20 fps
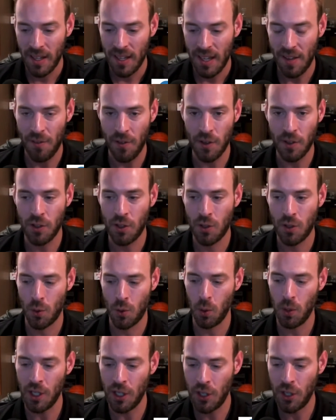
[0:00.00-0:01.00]
If a
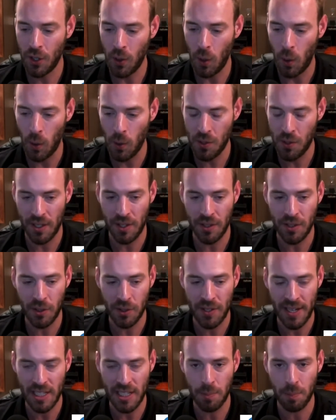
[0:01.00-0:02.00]
truly good wholesale deal
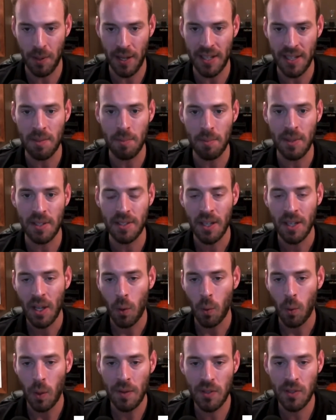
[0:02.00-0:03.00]
takes place, it means
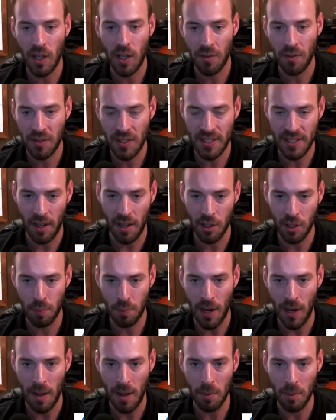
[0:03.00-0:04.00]
we've solved the seller's
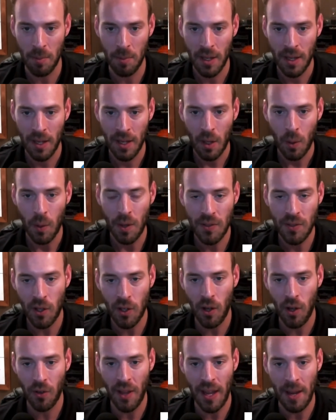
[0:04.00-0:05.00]
problem, we've
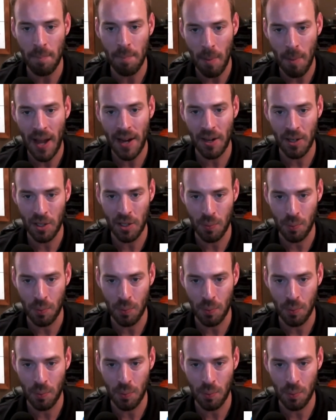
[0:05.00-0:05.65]
solved a buyer's